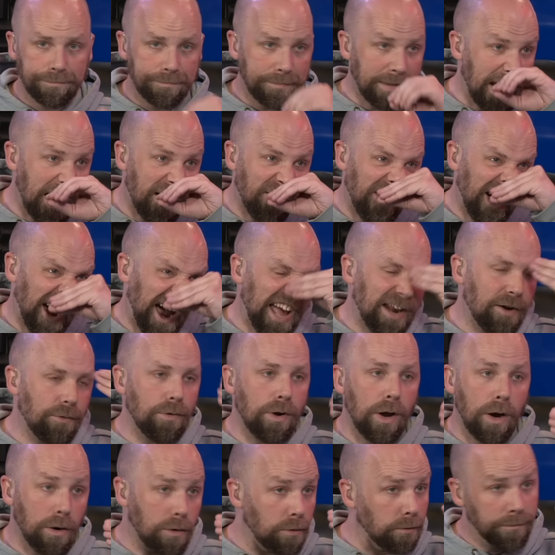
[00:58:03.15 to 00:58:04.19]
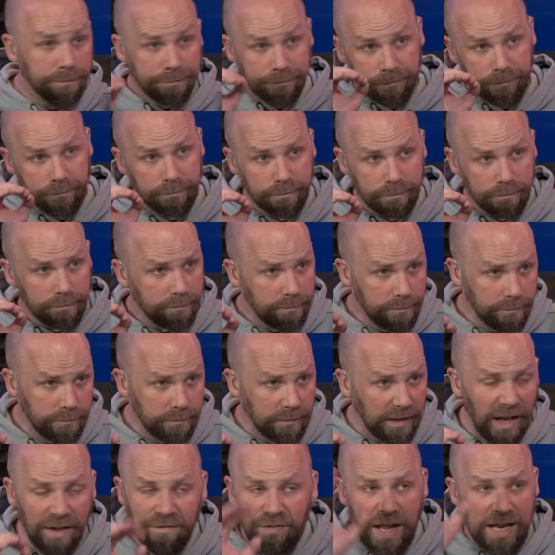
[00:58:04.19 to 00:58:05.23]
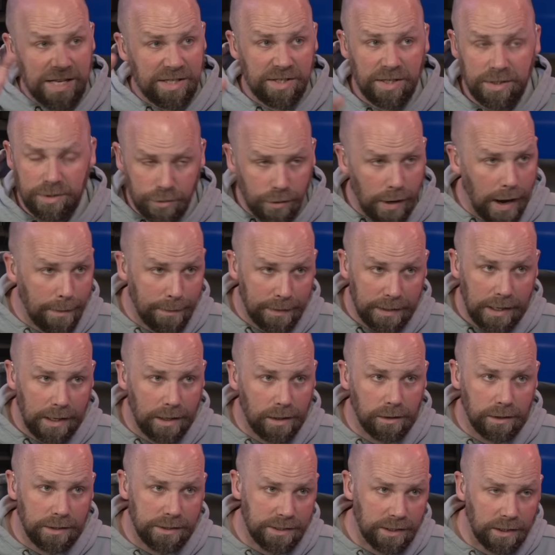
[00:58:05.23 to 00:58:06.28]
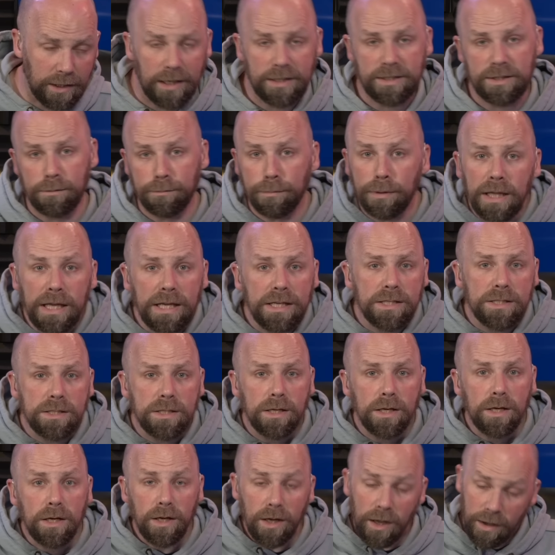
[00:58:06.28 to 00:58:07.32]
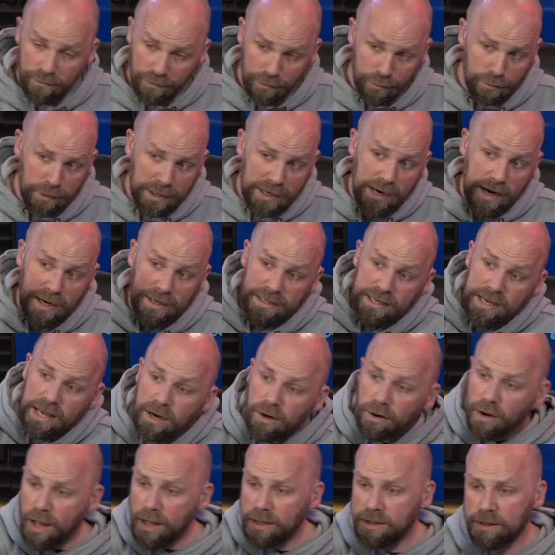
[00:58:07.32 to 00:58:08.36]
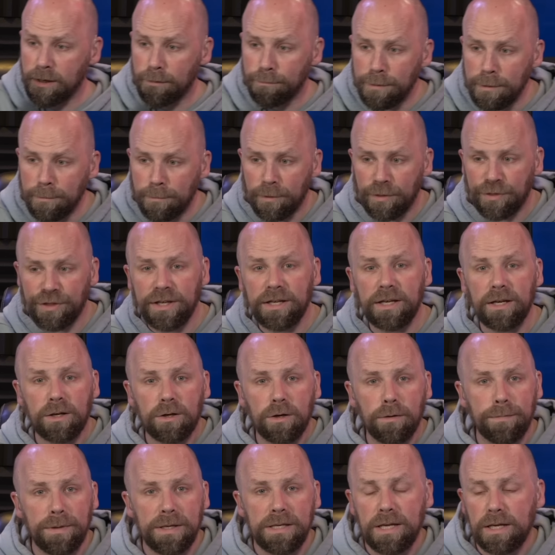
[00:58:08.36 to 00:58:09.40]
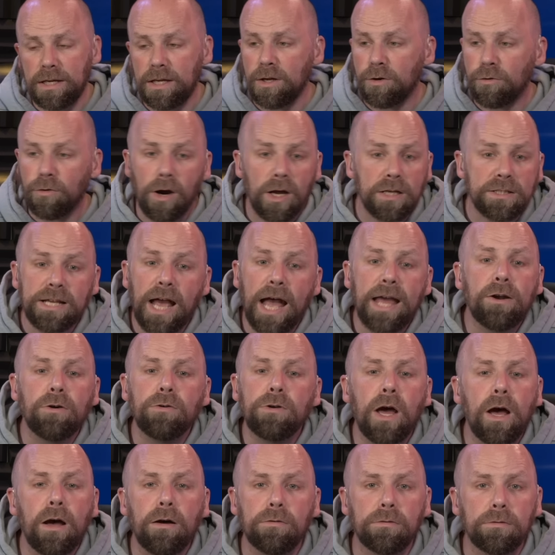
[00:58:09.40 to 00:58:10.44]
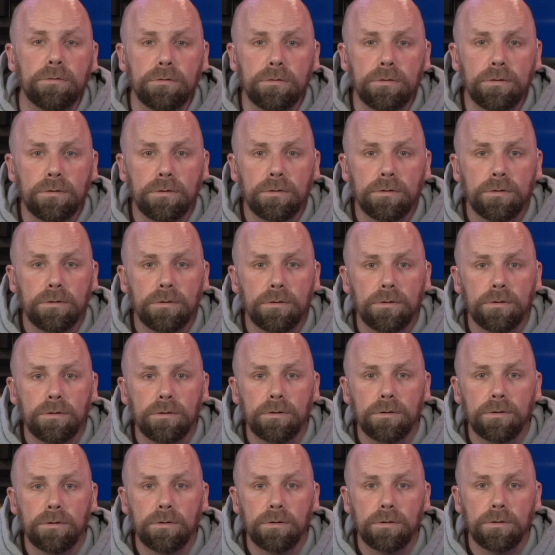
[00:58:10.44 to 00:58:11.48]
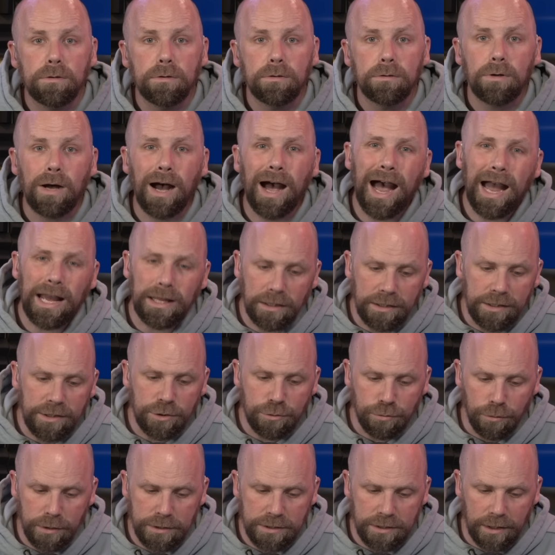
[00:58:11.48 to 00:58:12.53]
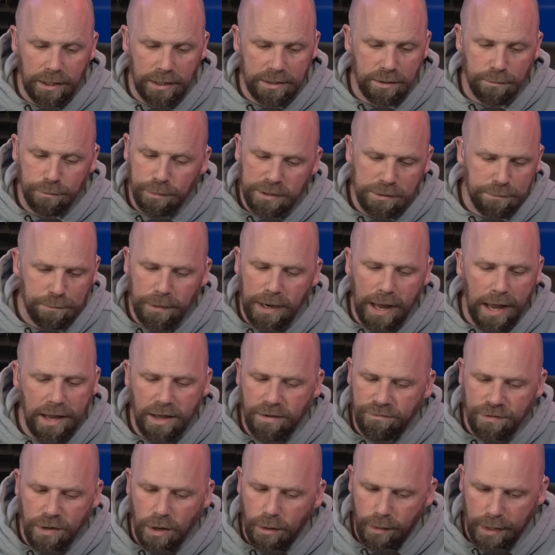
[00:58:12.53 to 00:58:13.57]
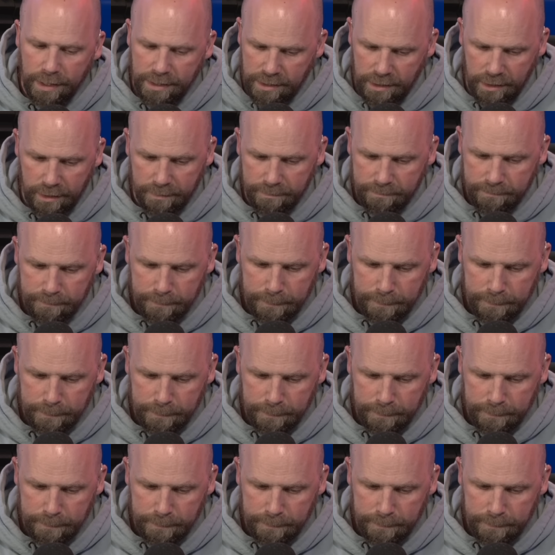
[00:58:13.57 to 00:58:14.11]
Now, I don't know if that Sister Abigail is Alexa Bliss. If you read on the internet, some people think it could be Nikki Cross. I don't know. I lean towards Alexa Bliss, but I have no idea.